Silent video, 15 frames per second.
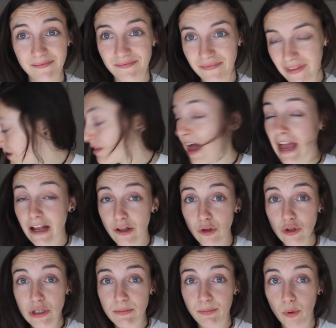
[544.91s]
And that
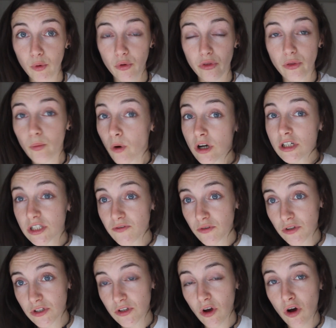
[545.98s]
includes both the words
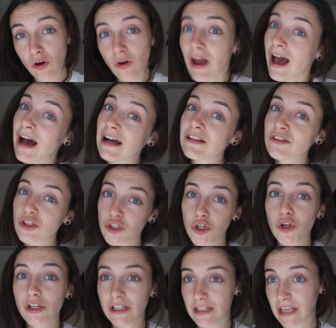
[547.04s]
for the song and the
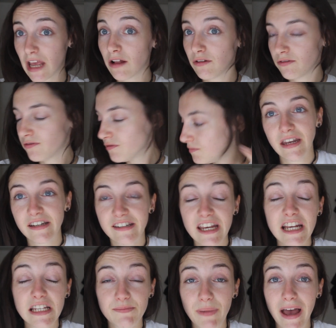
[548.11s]
tune itself, and it
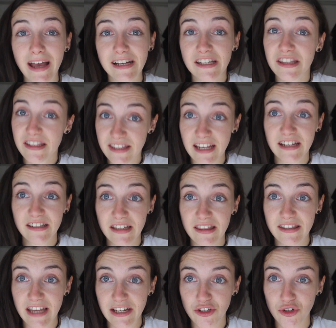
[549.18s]
dates back to the
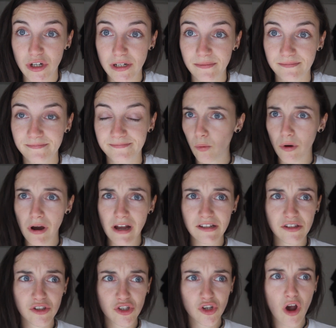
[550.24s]
16th century.
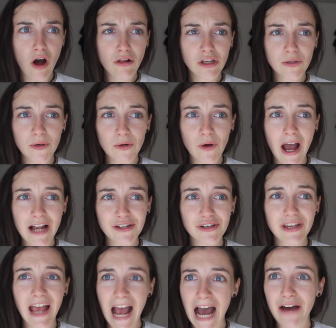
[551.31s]
Whereas in Scotland we don't
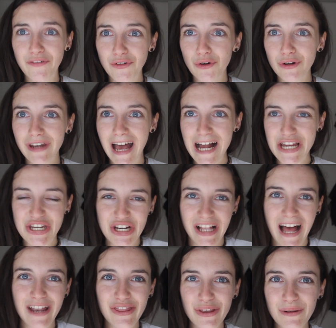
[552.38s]
actually have our own national
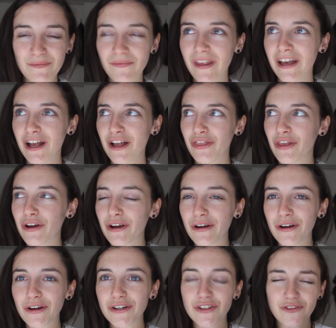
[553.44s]
anthem,
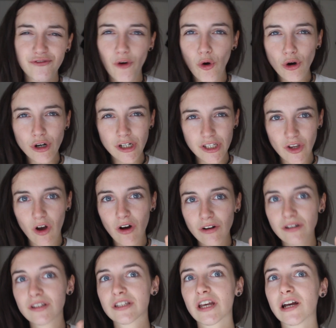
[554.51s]
there's four
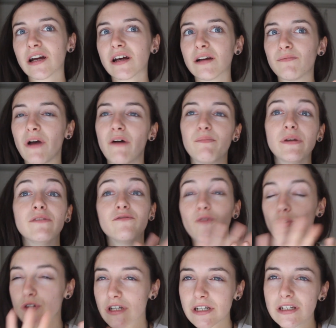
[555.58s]
songs that are, have been
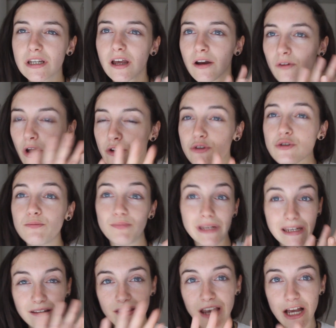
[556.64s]
voted around
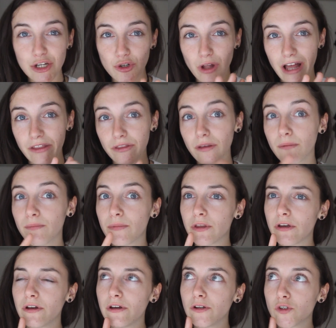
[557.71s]
being the national anthem,
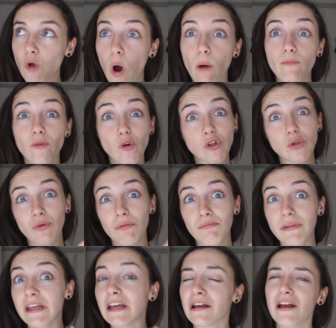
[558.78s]
the top voted
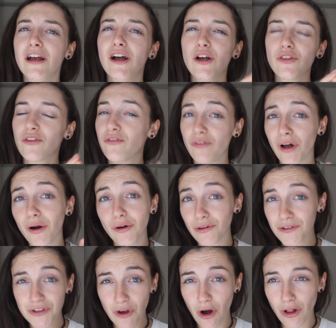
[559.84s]
one being The Flower
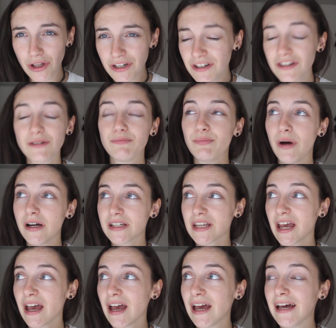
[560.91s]
of Scotland, but
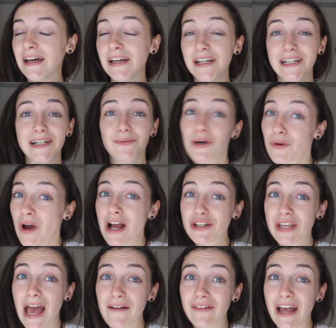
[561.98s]
uh, we don't
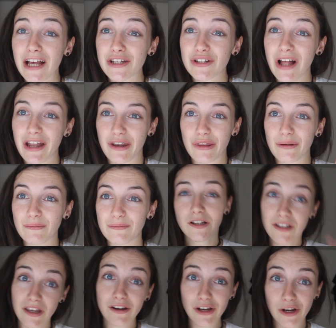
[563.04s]
actually have a national anthem.
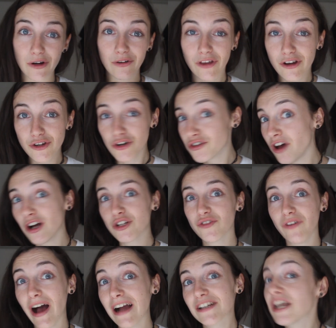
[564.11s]
So there you go, there's your Dutch
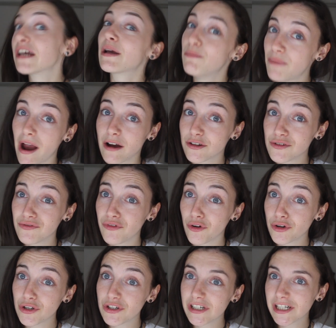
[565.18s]
fact and comparison
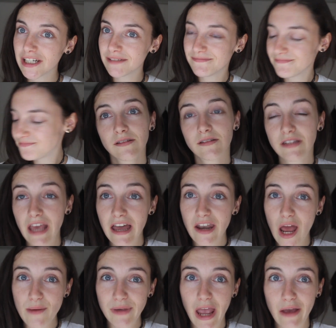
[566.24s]
for you today. So yeah,
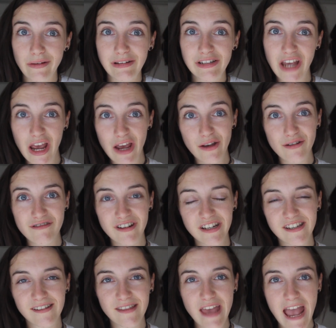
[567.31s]
now I'm counting down
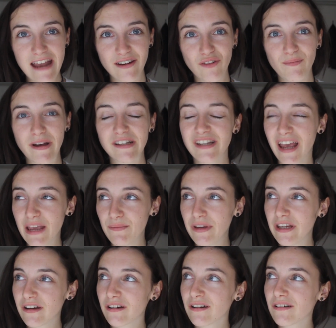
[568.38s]
until the end of my time
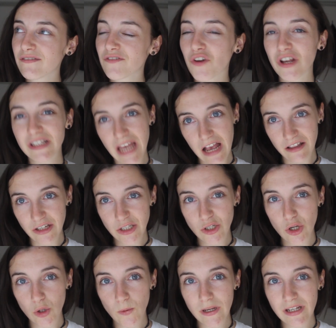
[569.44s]
here. Got exactly
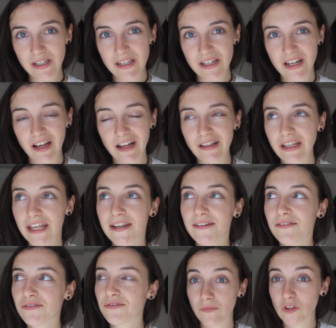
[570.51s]
two weeks until I
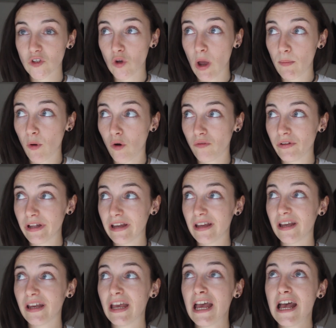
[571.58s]
leave, so I'm
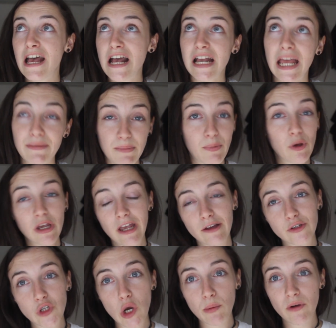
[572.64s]
hopefully gonna be putting
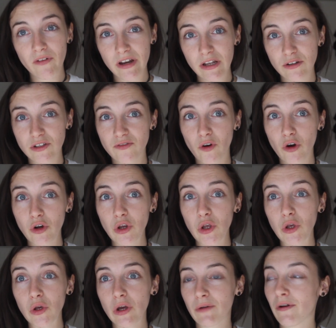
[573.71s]
out two more videos for
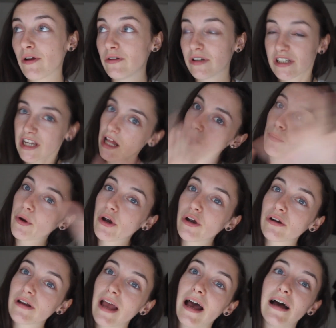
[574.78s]
you around
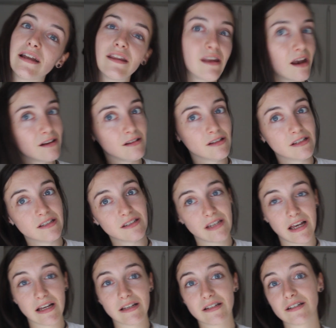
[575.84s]
Tilburg and the Netherlands
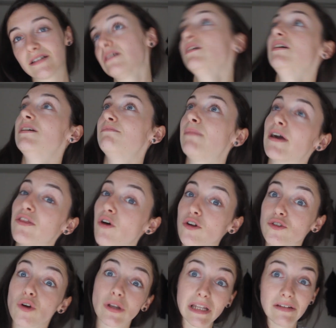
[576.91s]
and my
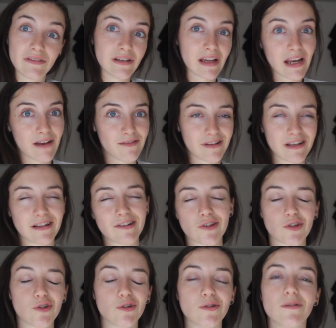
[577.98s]
thoughts on leaving and everything.
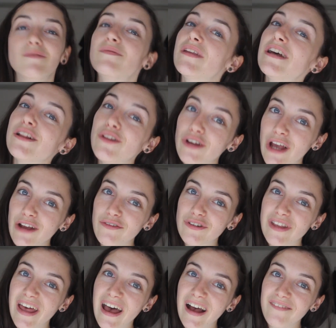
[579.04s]
So look out for
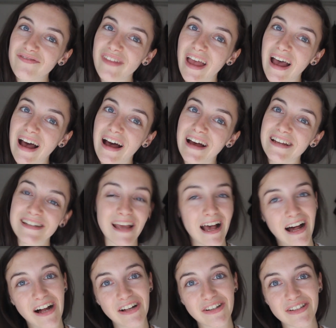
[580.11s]
that and
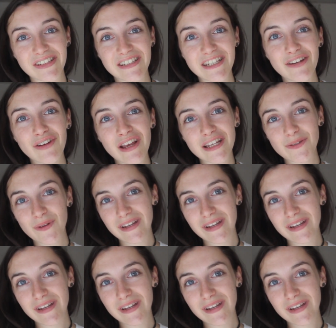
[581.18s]
I'll see you next